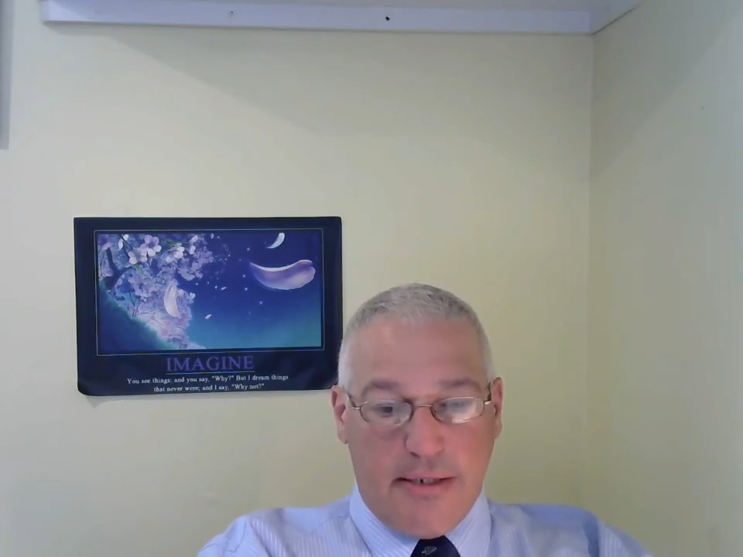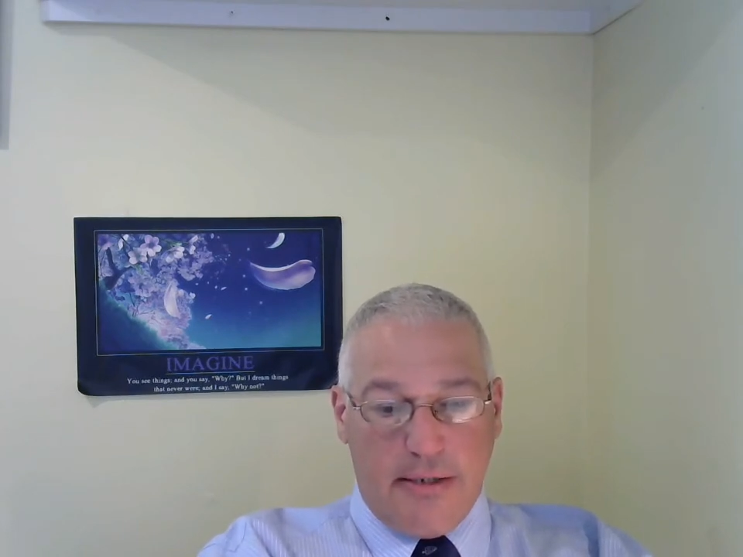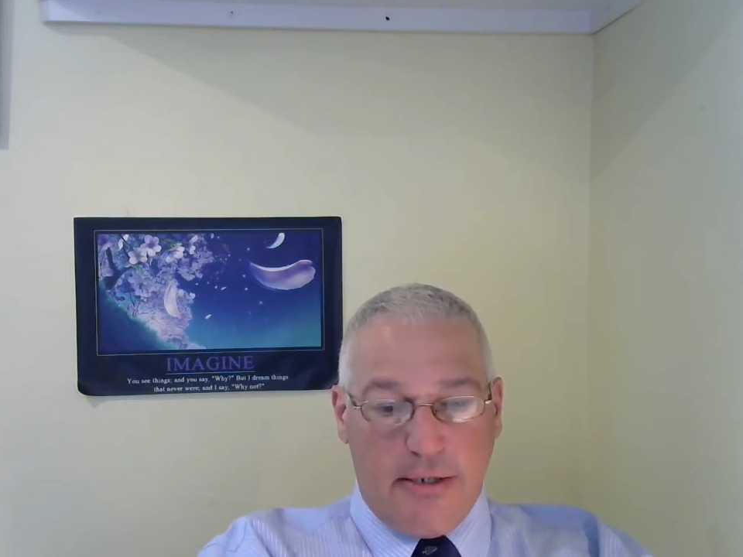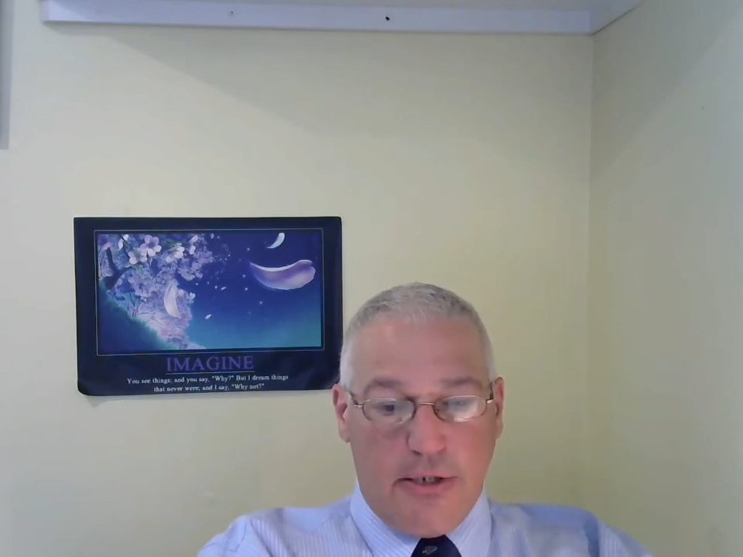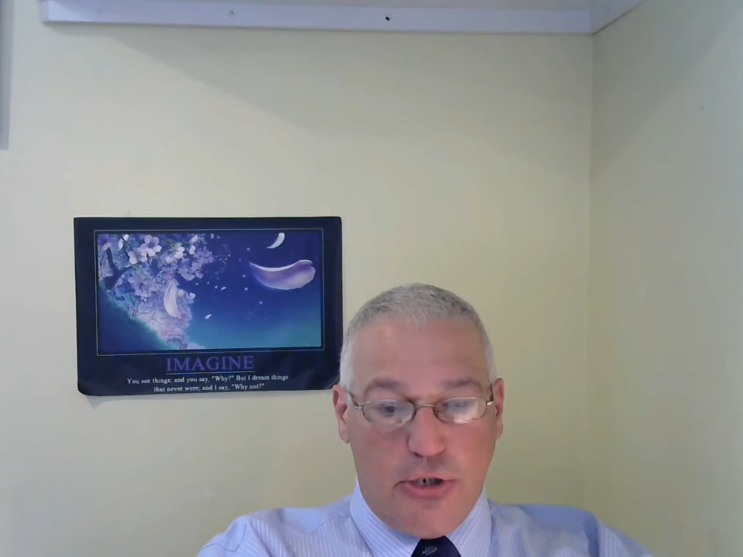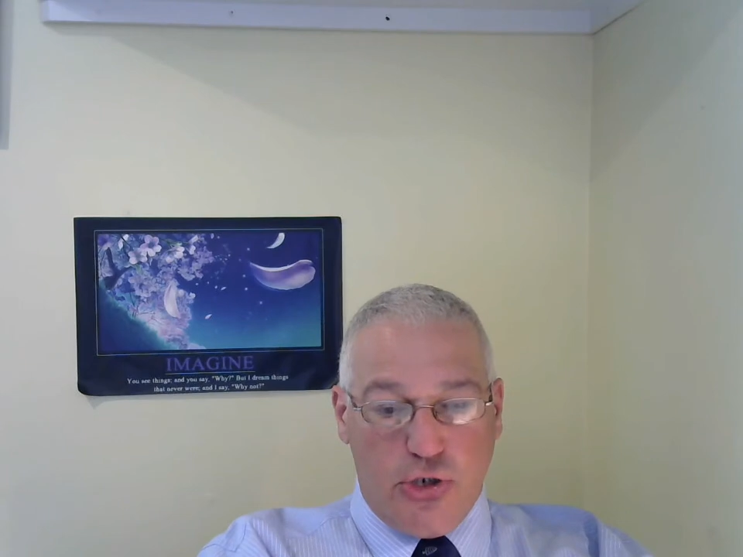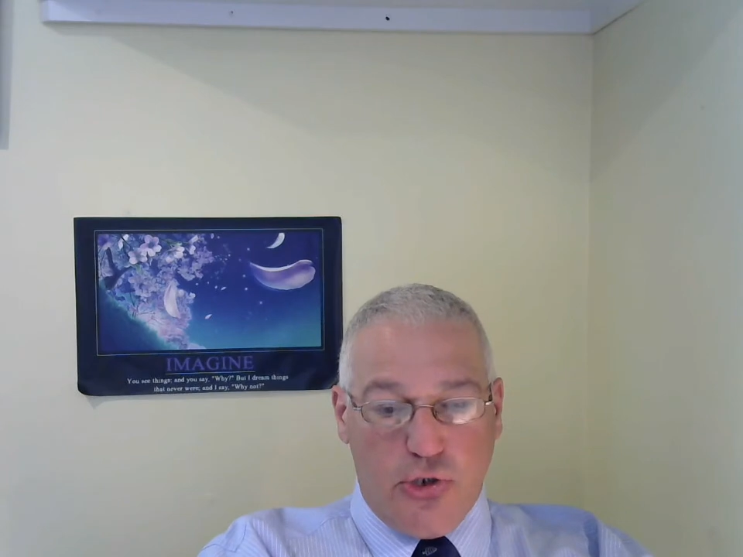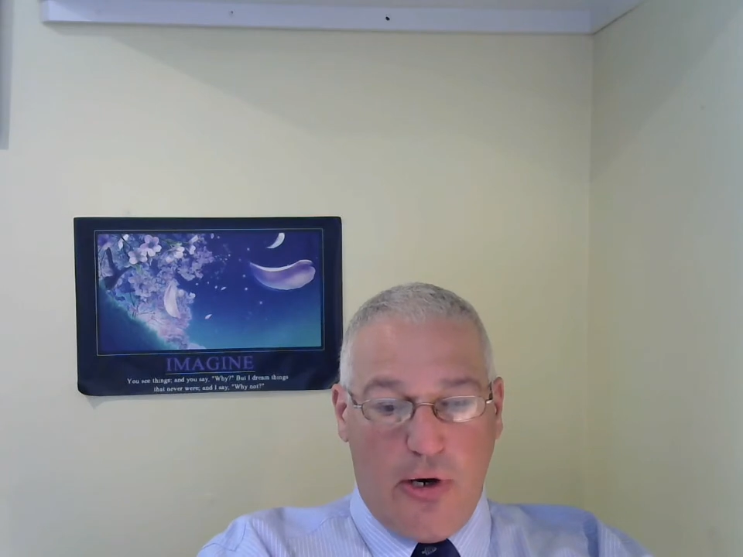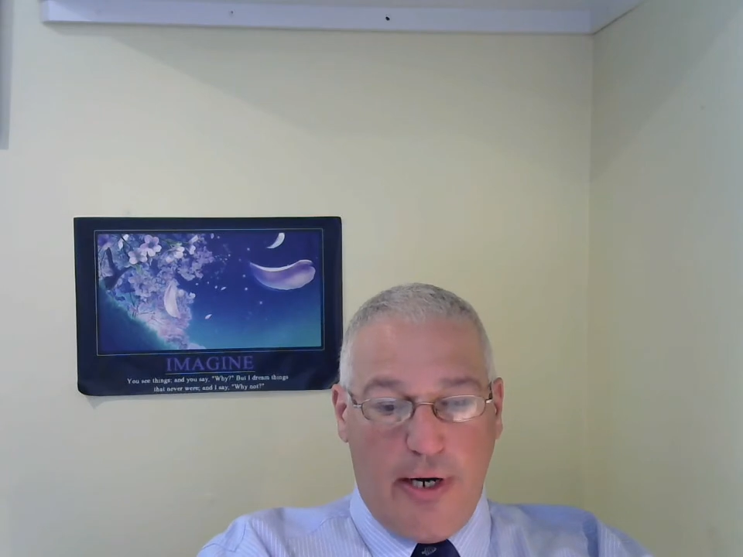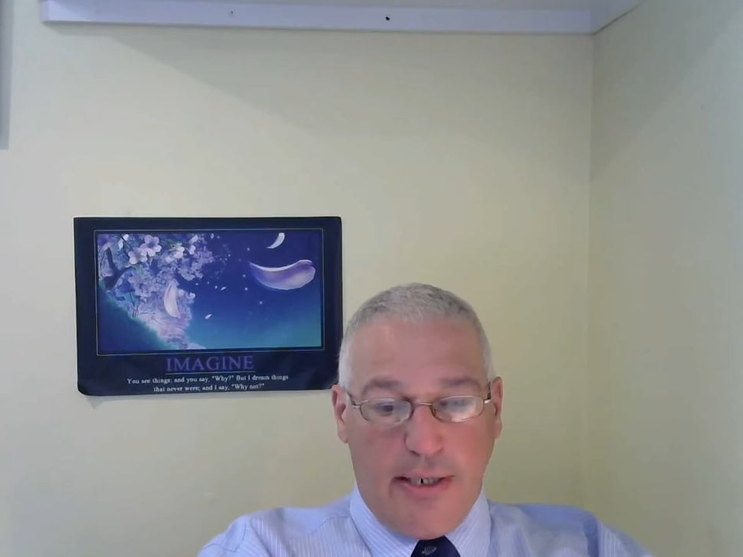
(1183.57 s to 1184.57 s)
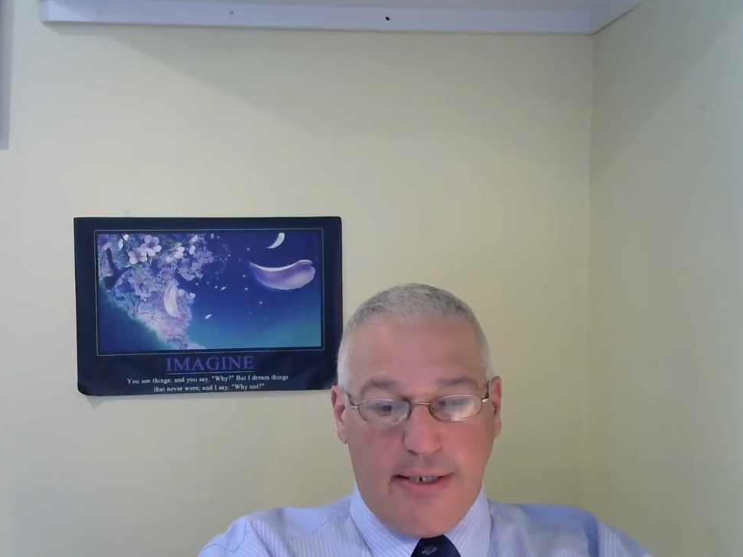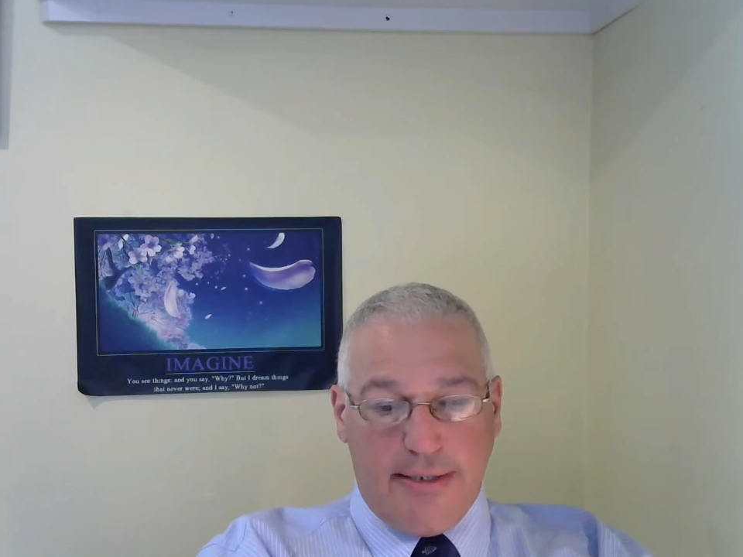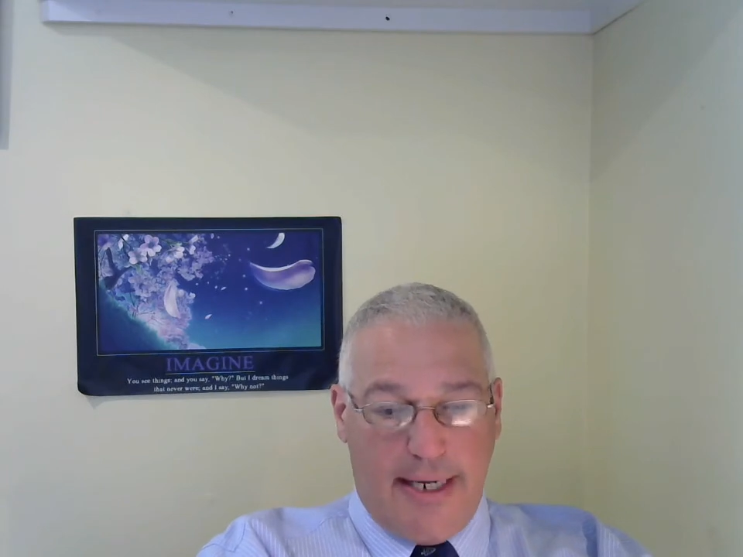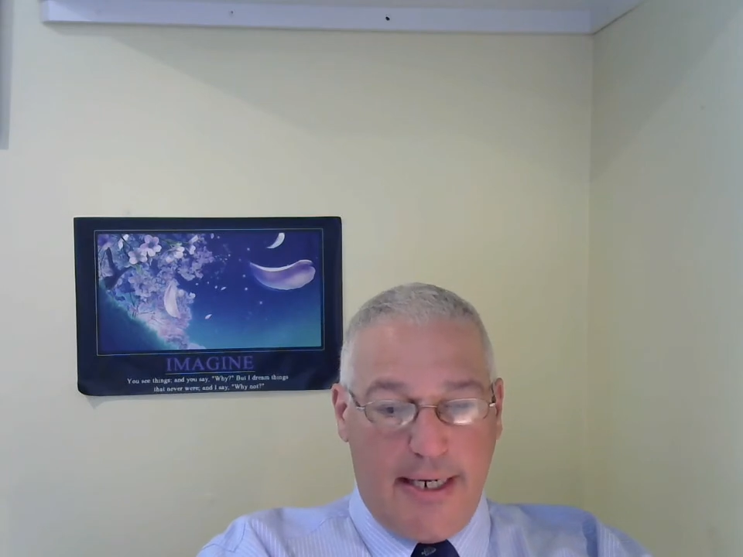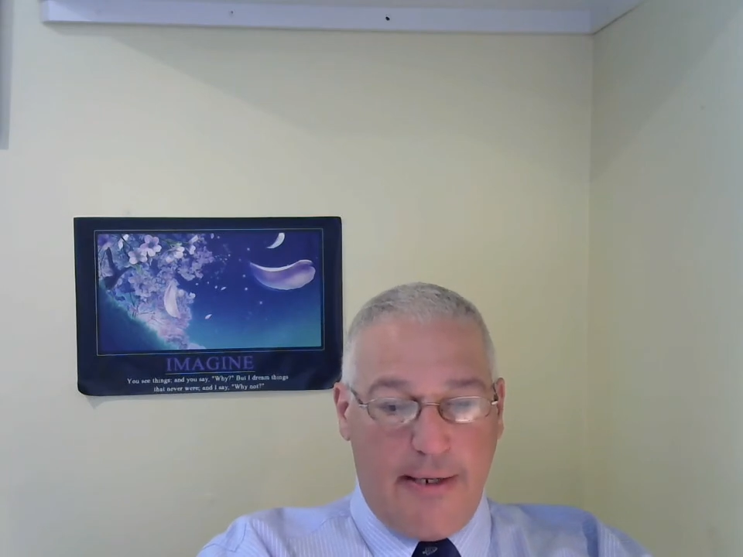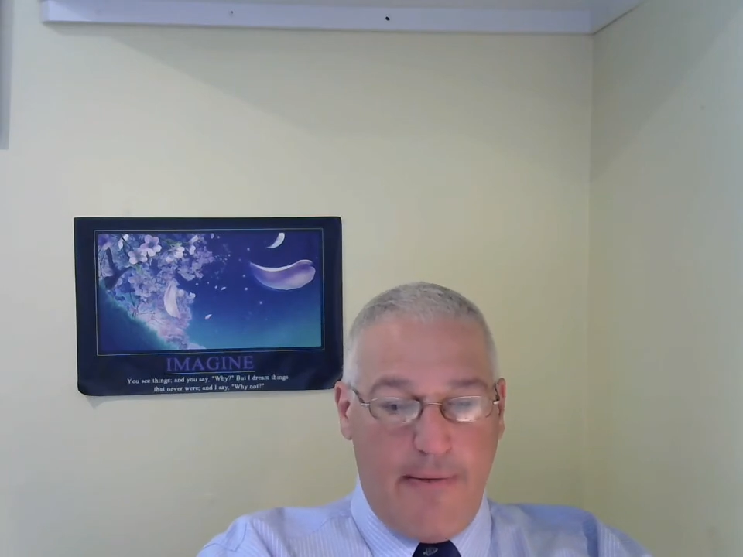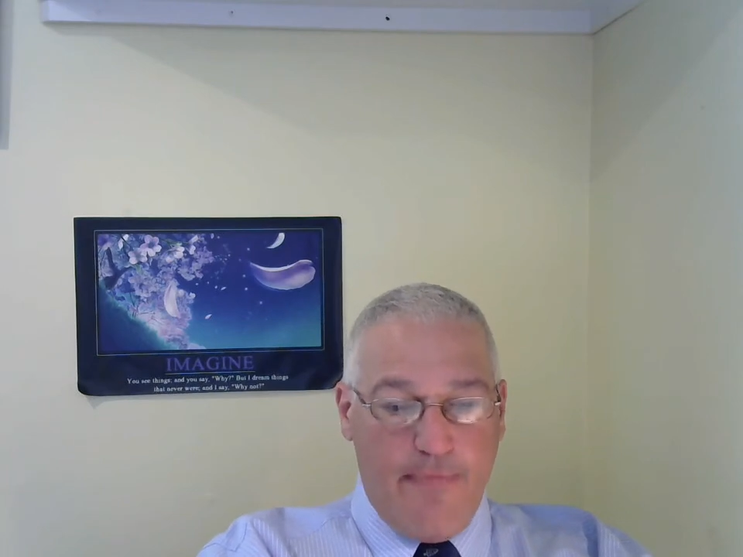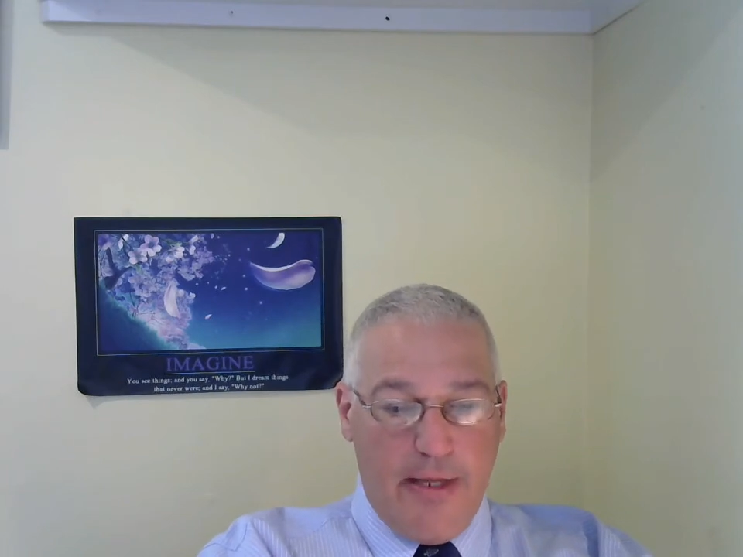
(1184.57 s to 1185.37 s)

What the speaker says: in ensuring that data